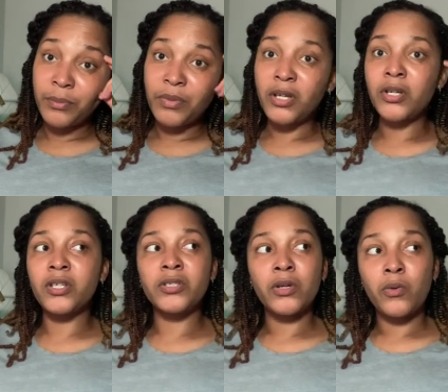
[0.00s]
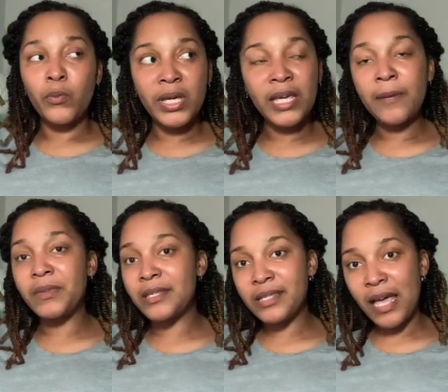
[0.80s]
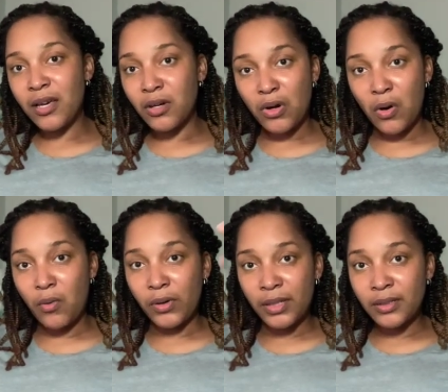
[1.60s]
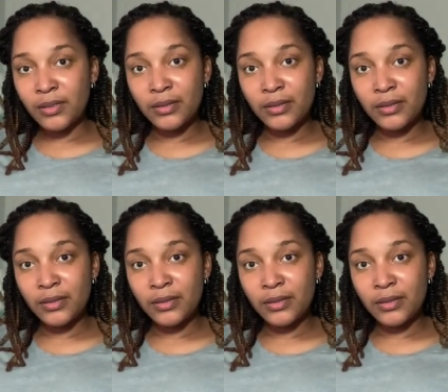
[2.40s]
Because we keep the cycle going.